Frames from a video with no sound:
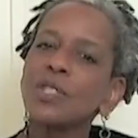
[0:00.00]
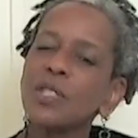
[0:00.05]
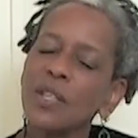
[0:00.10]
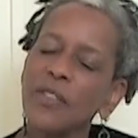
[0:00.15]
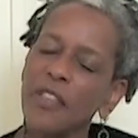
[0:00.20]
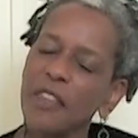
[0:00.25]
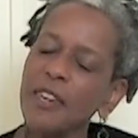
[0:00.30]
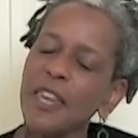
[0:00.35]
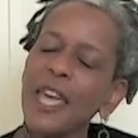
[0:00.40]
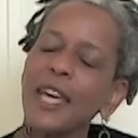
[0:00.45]
to
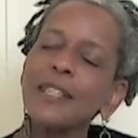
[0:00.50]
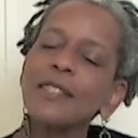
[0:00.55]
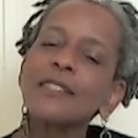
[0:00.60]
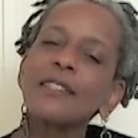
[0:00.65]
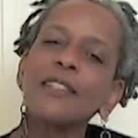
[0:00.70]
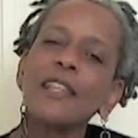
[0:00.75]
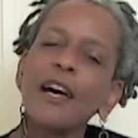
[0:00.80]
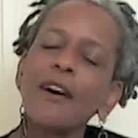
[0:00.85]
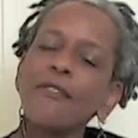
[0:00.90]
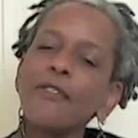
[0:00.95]
the
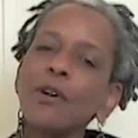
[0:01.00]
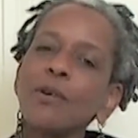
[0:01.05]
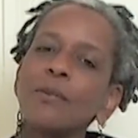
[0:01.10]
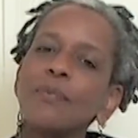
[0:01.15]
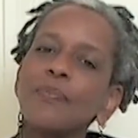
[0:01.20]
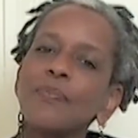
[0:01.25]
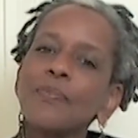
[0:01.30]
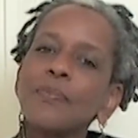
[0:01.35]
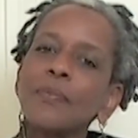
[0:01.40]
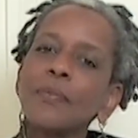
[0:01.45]
next level.
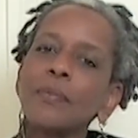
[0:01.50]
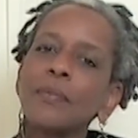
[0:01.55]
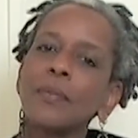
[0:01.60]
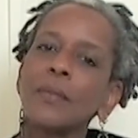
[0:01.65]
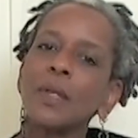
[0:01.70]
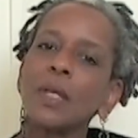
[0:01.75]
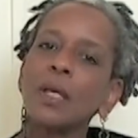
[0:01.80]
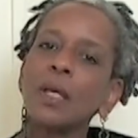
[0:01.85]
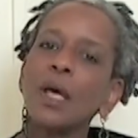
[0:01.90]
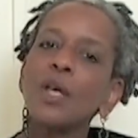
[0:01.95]

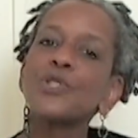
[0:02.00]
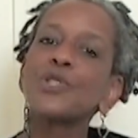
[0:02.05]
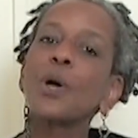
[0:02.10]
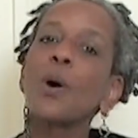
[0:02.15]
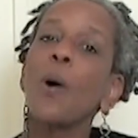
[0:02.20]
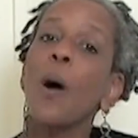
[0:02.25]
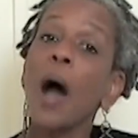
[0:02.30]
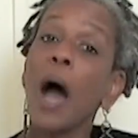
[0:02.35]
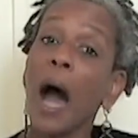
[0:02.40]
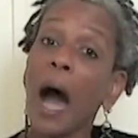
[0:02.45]

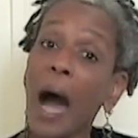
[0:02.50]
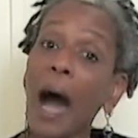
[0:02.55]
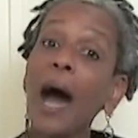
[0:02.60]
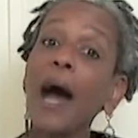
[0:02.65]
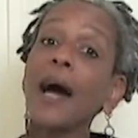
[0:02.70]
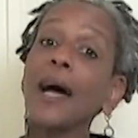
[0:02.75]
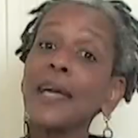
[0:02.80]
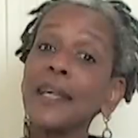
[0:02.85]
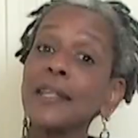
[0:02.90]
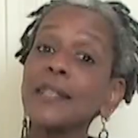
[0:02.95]
So
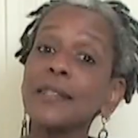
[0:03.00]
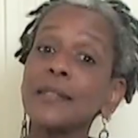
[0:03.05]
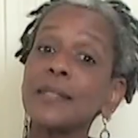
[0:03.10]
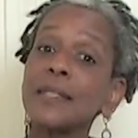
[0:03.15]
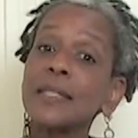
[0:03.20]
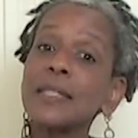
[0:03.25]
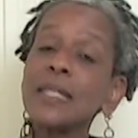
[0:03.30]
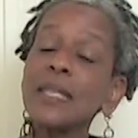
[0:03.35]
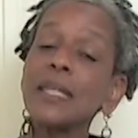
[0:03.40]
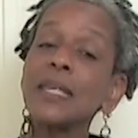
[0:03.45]
I could
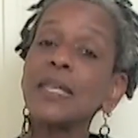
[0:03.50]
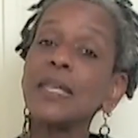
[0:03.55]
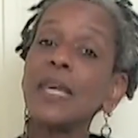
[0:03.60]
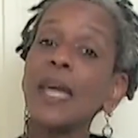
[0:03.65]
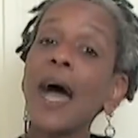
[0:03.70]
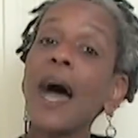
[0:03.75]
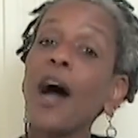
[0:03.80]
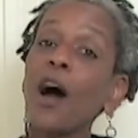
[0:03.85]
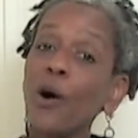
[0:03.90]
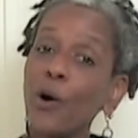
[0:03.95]
see
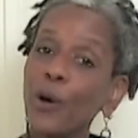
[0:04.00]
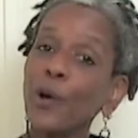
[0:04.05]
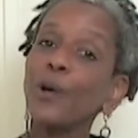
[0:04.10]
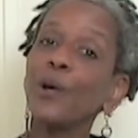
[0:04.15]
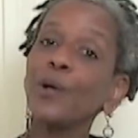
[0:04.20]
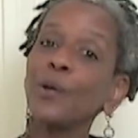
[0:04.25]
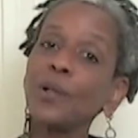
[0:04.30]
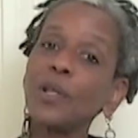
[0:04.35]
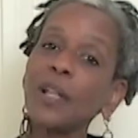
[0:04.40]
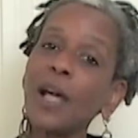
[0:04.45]
how
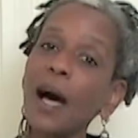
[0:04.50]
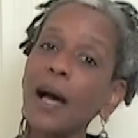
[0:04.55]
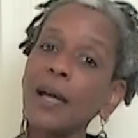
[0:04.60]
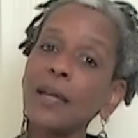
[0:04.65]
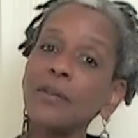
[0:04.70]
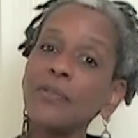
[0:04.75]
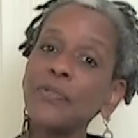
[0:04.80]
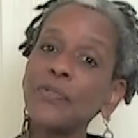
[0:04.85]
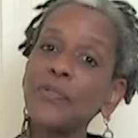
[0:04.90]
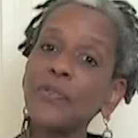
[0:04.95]
her
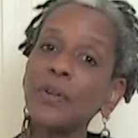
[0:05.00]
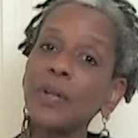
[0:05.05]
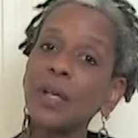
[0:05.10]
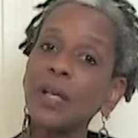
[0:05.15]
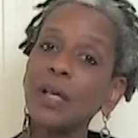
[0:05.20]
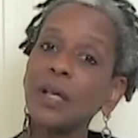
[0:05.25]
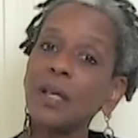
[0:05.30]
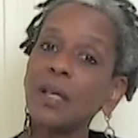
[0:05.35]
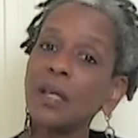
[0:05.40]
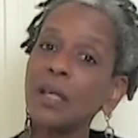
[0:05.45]
life
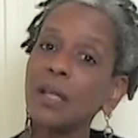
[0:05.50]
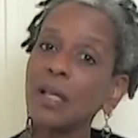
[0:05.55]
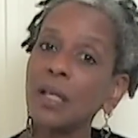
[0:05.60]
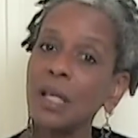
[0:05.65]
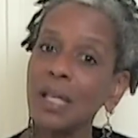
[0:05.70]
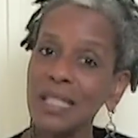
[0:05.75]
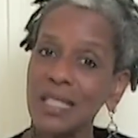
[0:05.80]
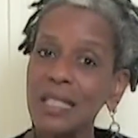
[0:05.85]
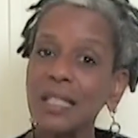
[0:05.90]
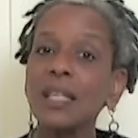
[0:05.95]

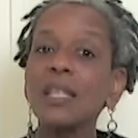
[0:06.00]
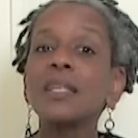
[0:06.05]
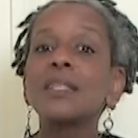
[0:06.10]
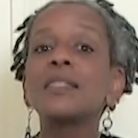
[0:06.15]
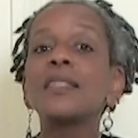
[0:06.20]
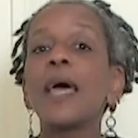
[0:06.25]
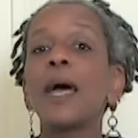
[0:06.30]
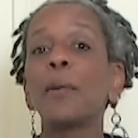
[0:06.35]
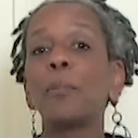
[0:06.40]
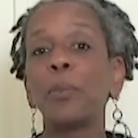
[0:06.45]
is an
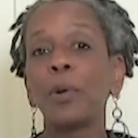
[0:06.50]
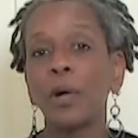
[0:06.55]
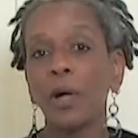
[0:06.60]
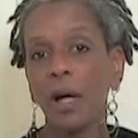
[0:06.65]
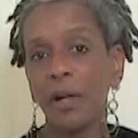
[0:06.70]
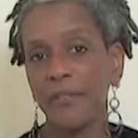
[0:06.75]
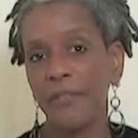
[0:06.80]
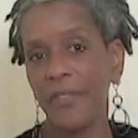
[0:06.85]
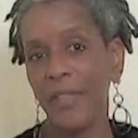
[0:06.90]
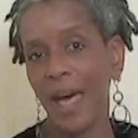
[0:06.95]
example
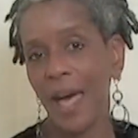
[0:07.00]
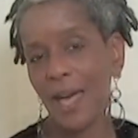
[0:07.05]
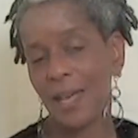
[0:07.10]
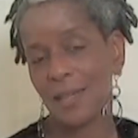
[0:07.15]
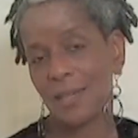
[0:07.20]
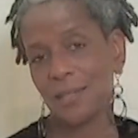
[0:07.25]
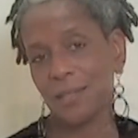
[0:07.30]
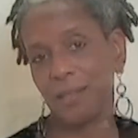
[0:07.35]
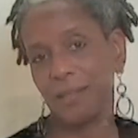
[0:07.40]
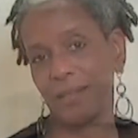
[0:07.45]
of
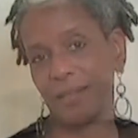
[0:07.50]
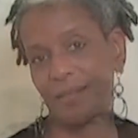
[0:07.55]
that.